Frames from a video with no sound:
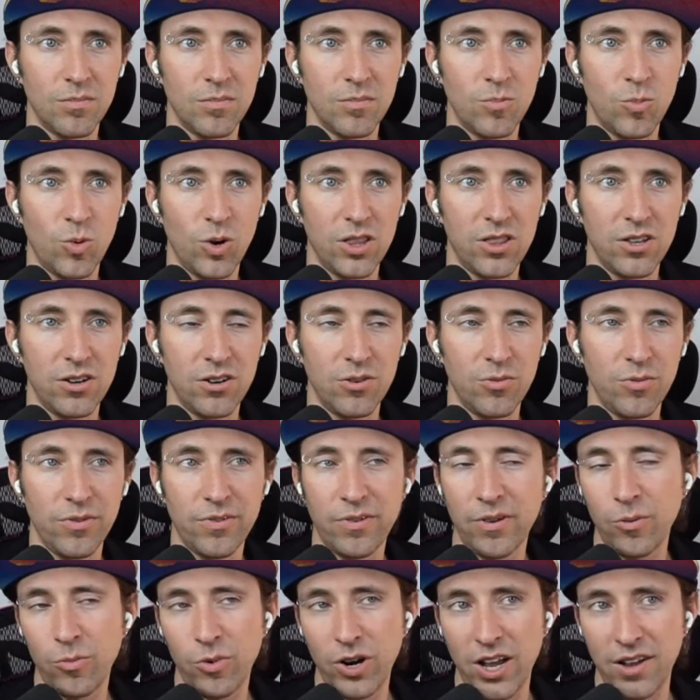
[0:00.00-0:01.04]
whether
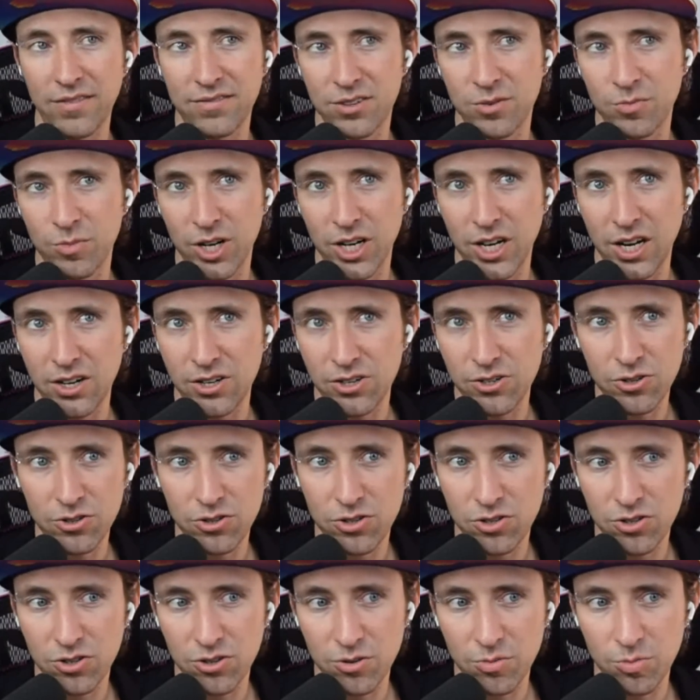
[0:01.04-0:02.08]
we have somebody on
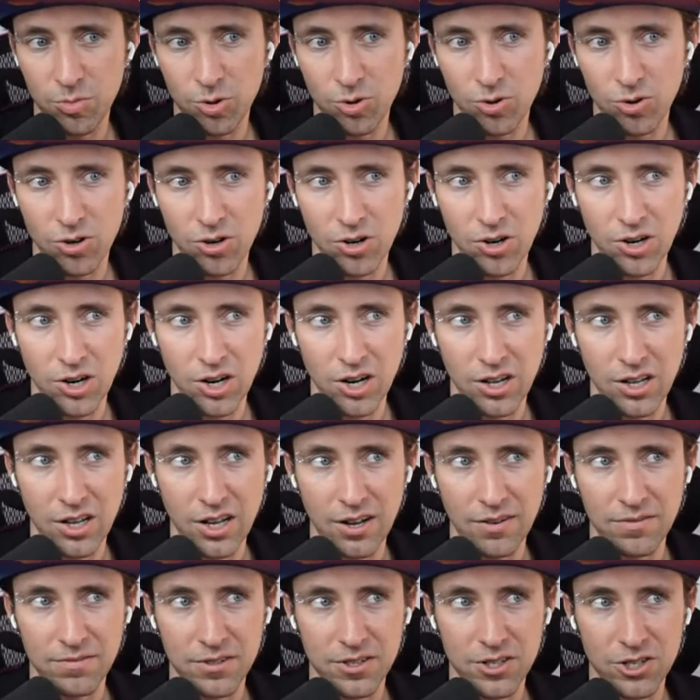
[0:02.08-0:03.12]
YouTube, or I'll
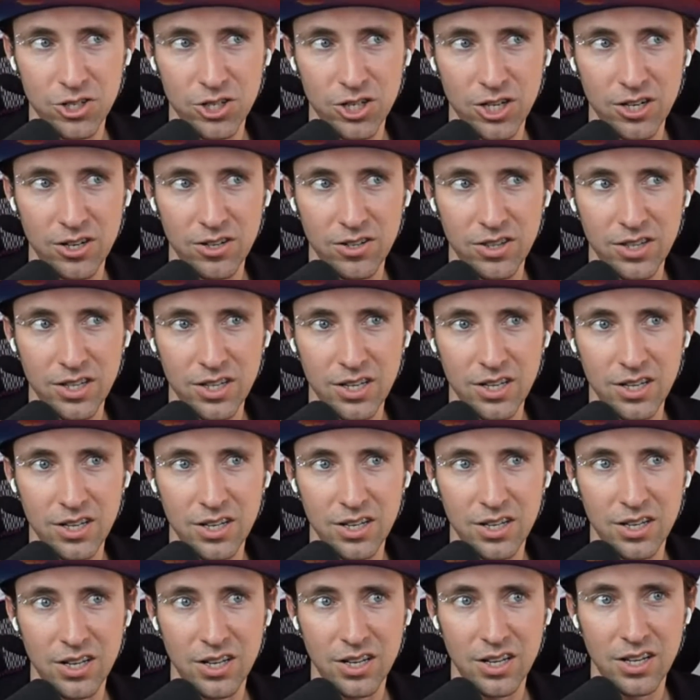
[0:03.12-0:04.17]
have to share the
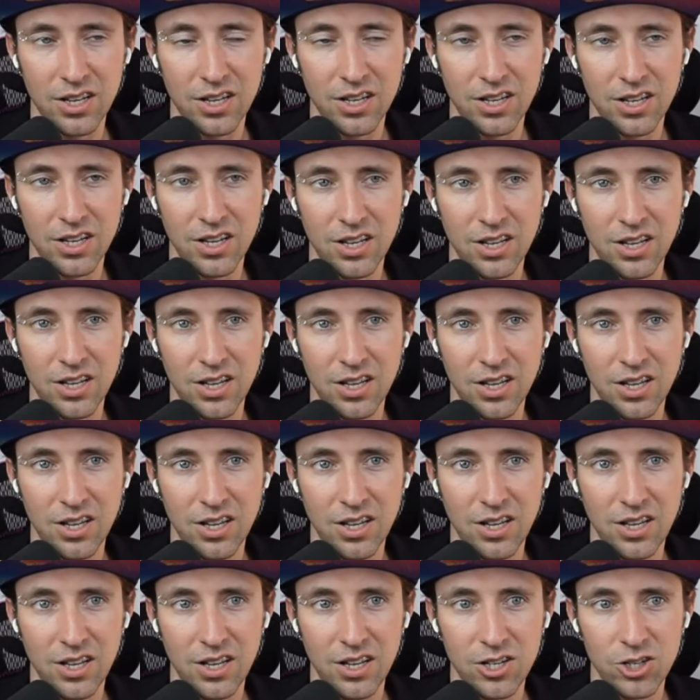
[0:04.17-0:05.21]

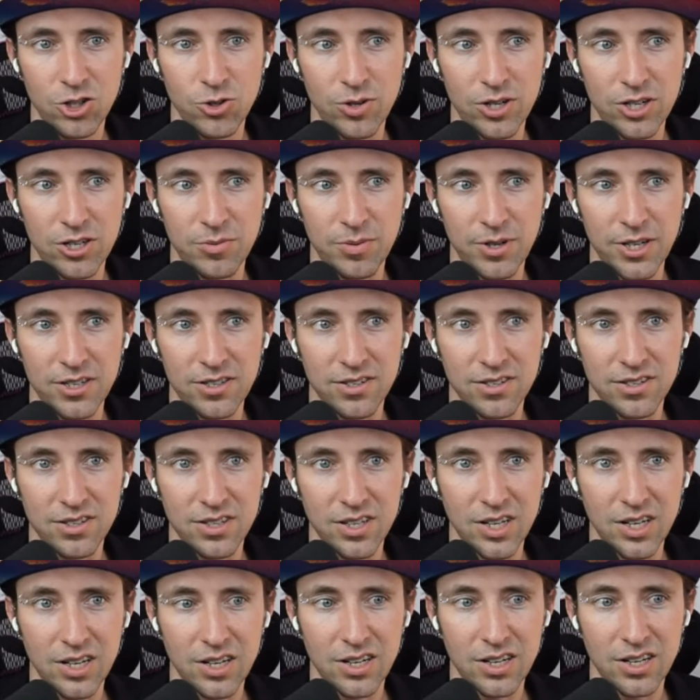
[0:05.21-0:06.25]
Twitter Spaces
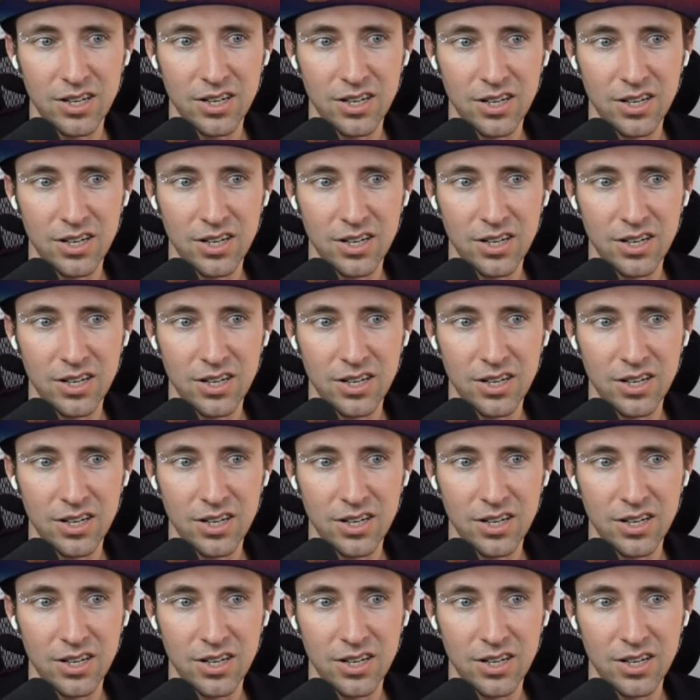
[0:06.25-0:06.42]
link.